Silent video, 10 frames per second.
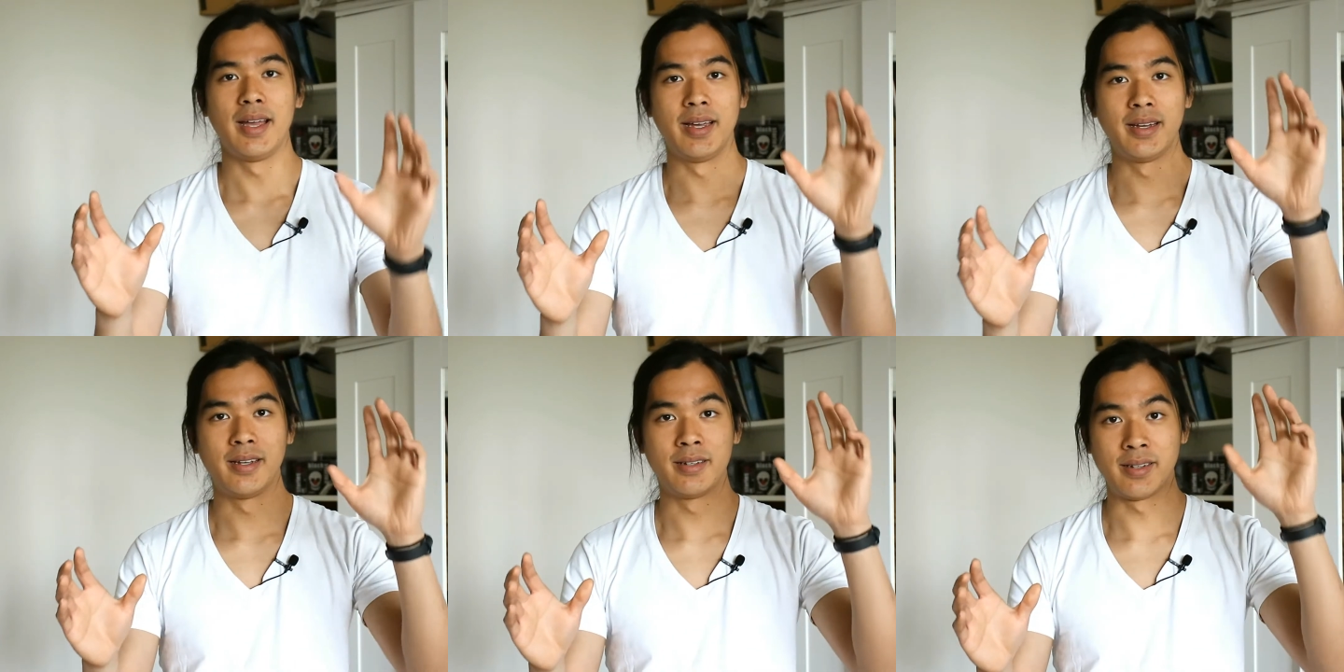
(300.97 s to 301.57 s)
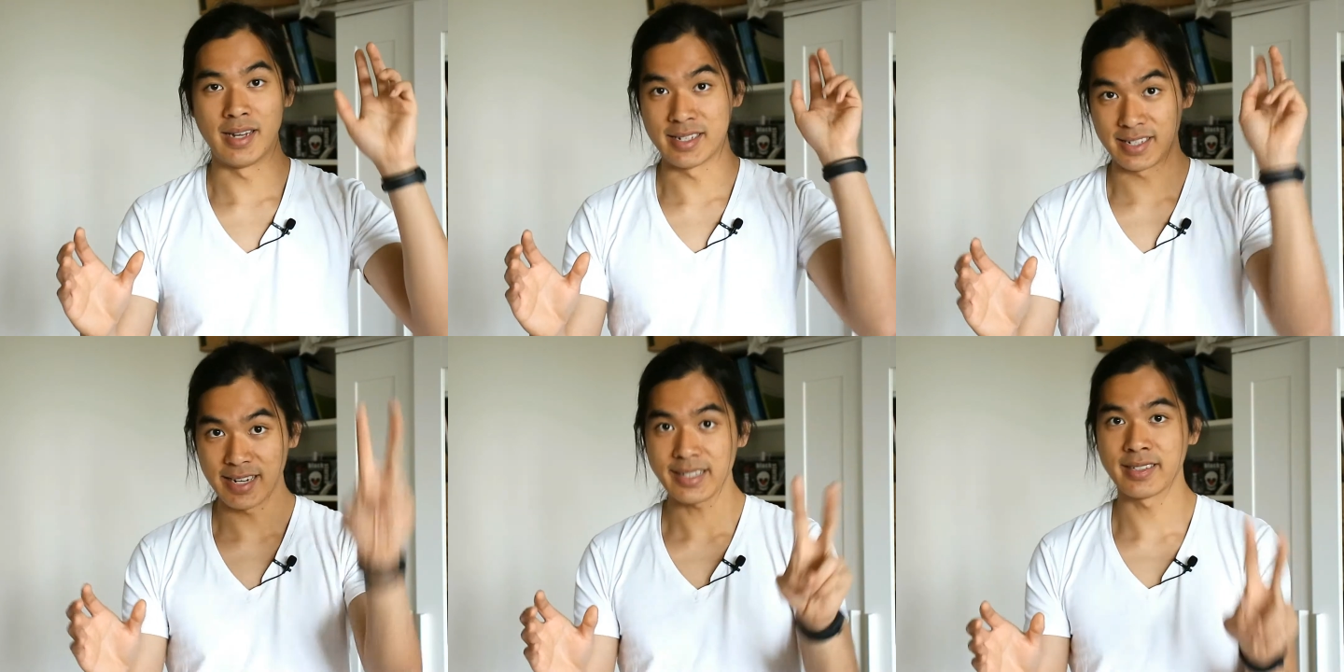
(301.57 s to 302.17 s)
And as
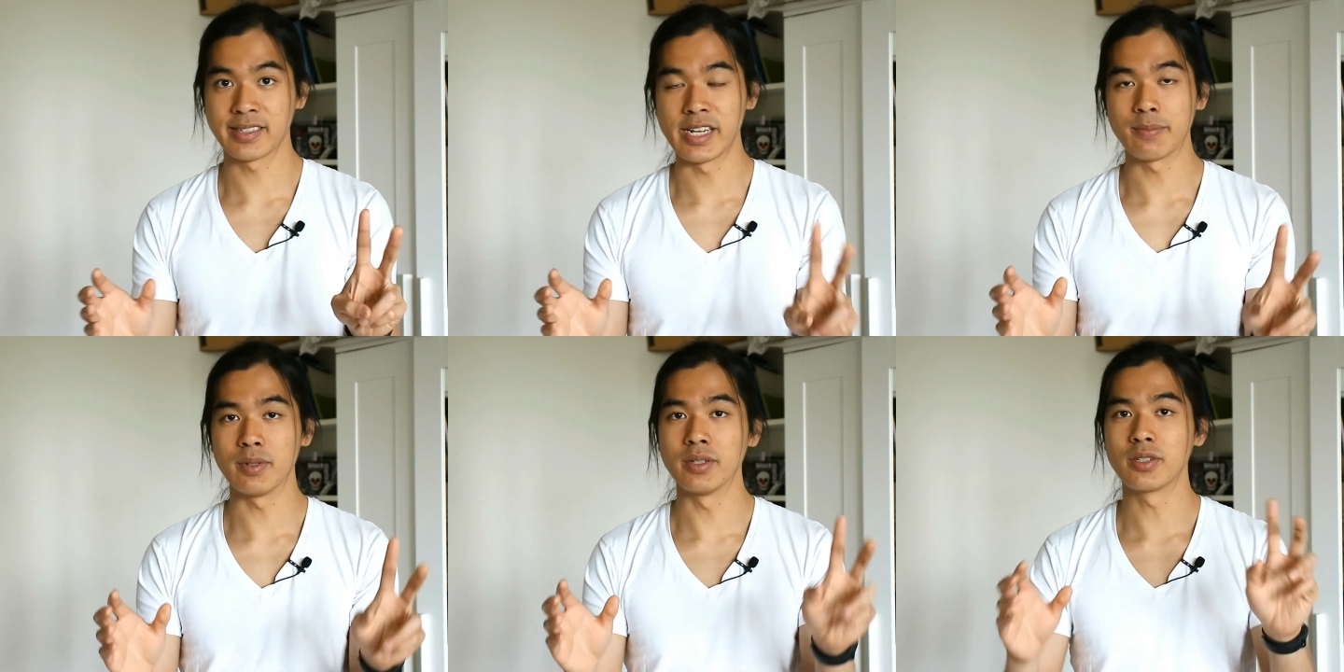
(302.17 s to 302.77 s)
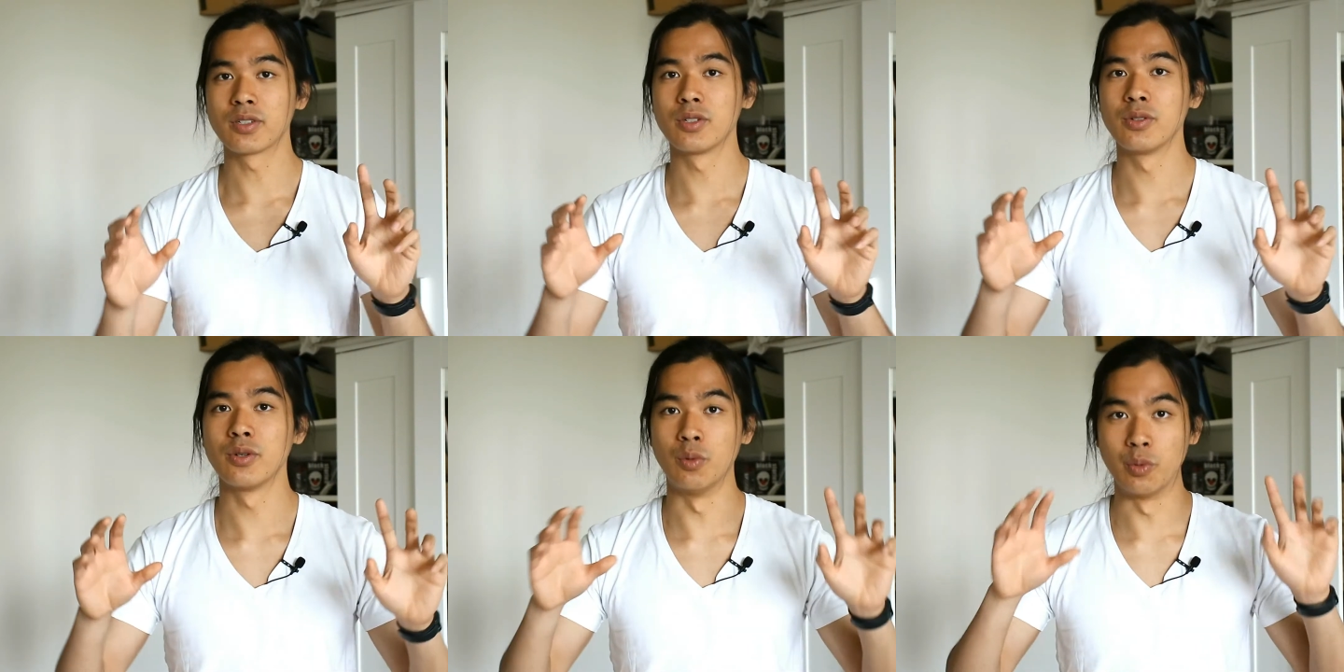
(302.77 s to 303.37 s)
a second step is
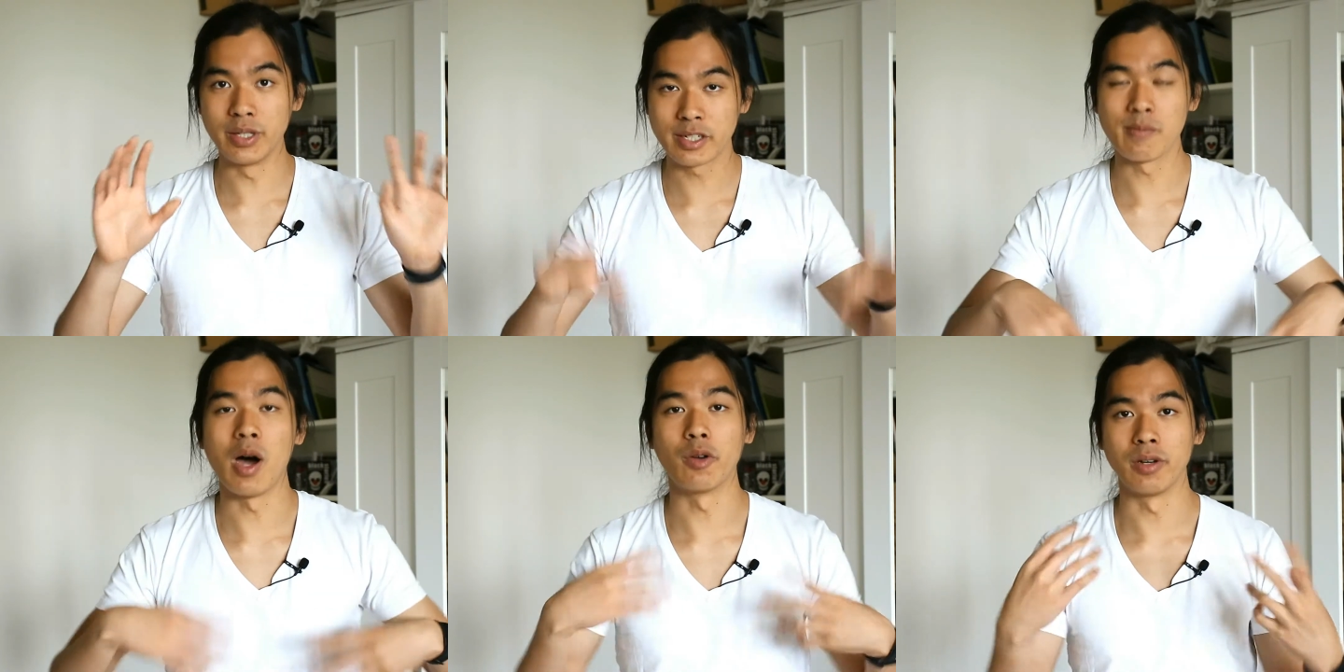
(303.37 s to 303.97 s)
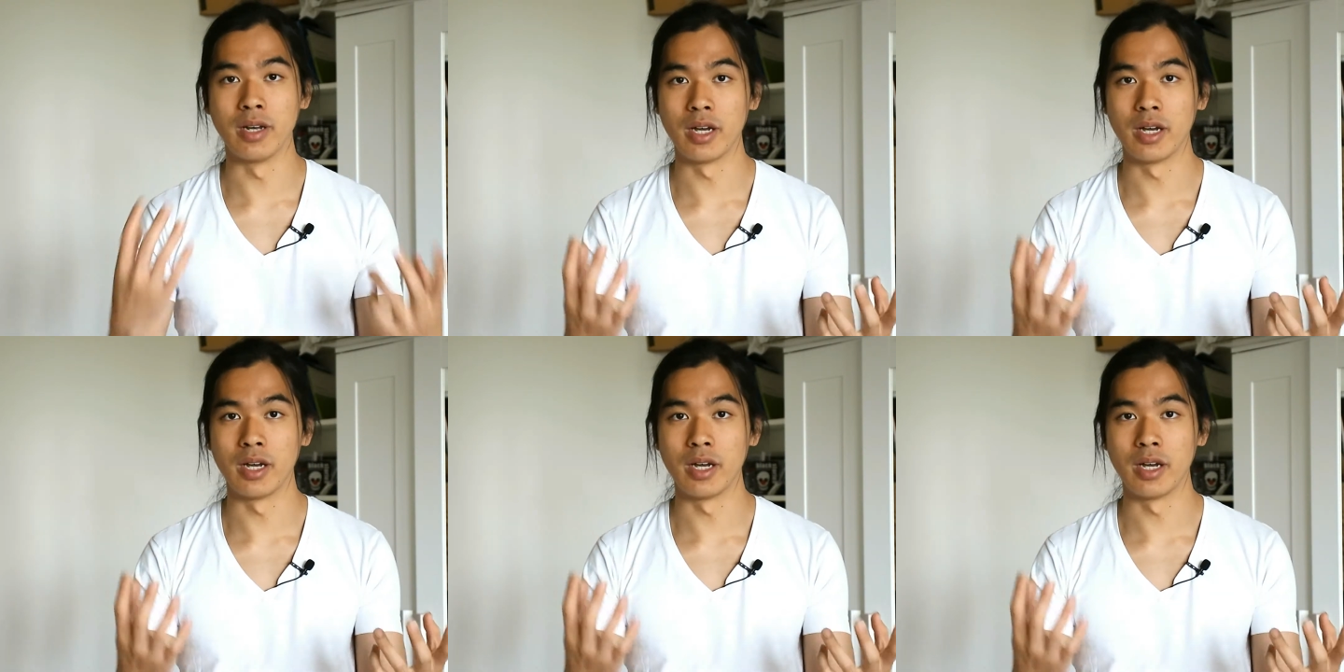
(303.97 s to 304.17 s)
to read them out